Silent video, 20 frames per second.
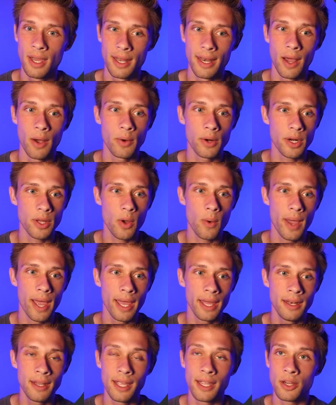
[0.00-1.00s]
Now I'm gonna go
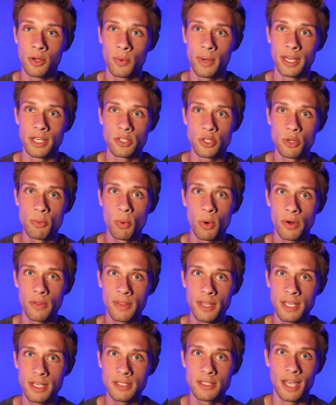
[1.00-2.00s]
ahead and create two more
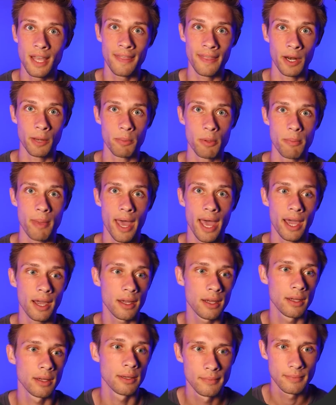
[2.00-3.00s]
of these, and then I'll be
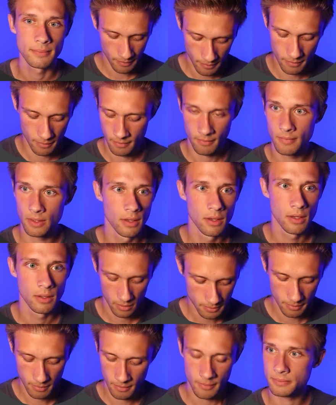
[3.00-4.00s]
back.
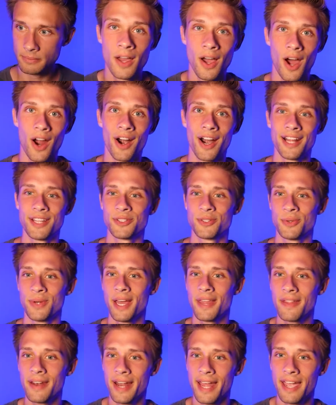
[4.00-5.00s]
All right, so
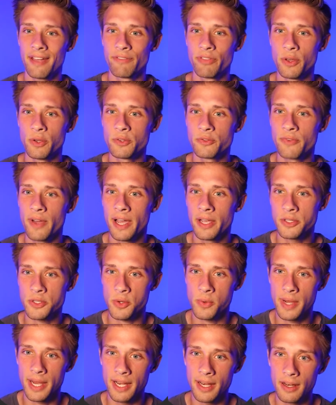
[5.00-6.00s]
now that I have those files
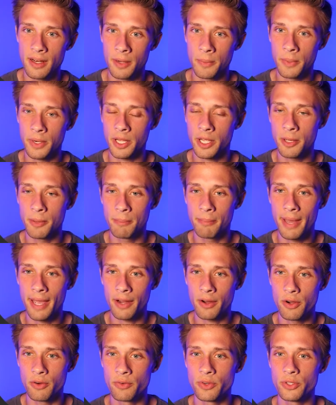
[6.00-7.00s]
created, I'm gonna come
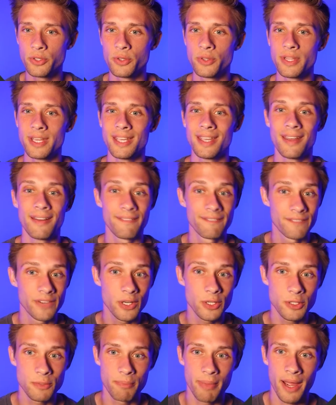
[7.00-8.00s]
back over to the
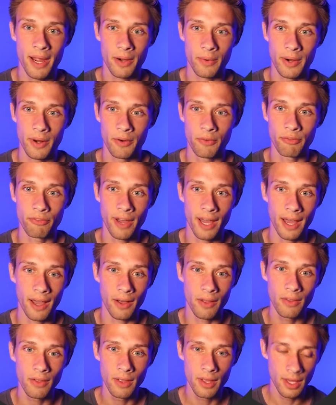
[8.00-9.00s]
first background
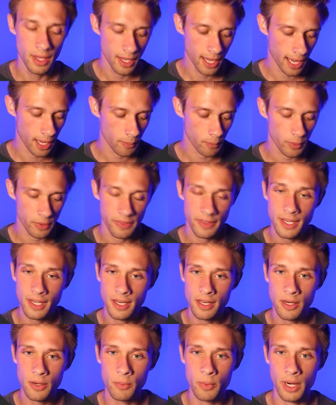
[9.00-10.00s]
file. And within
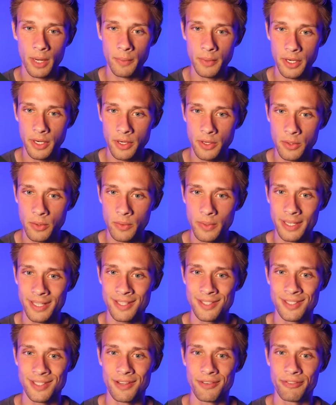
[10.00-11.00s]
here, what I'm gonna do
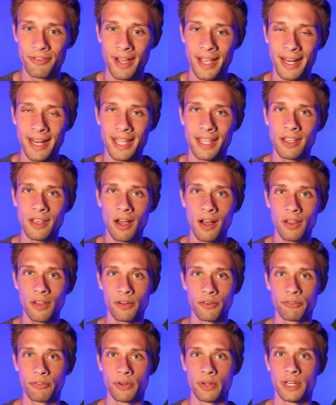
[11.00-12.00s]
is define a
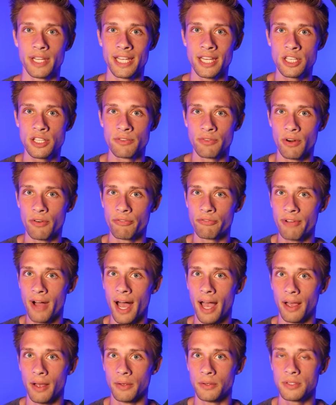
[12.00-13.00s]
color for each of our
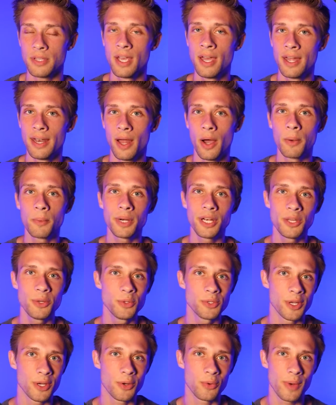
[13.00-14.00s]
files. Now I'm gonna
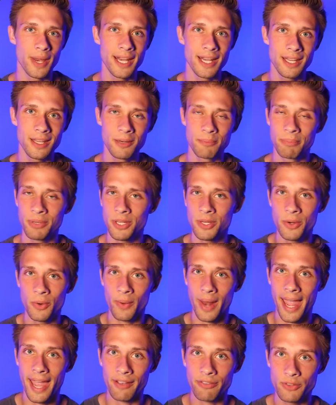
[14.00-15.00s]
use a gradient, but you
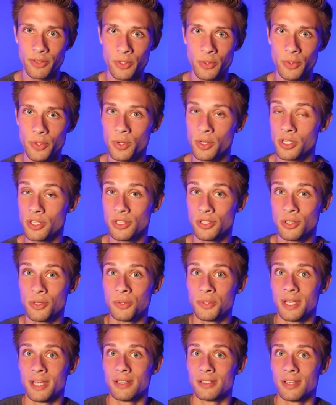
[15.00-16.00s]
don't have to. You can just
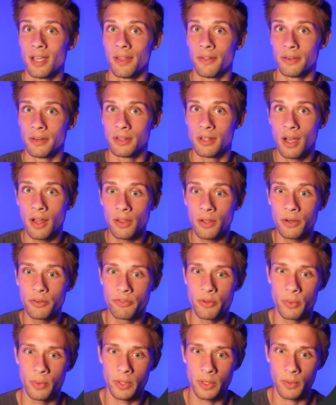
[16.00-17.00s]
use a solid color
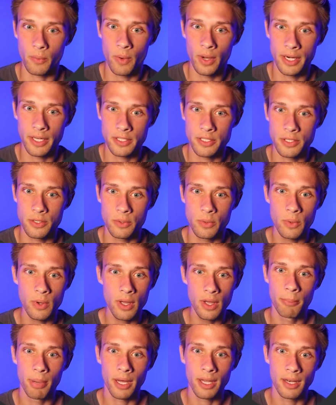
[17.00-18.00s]
if you really wanted to.
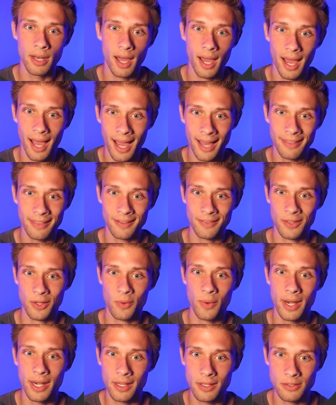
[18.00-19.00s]
But I think the
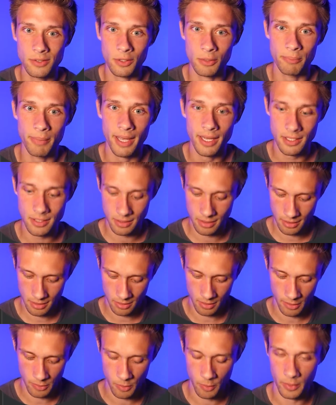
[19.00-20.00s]
gradients look best,
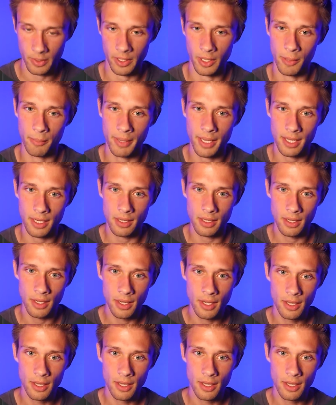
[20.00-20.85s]
so that's what we're gonna make.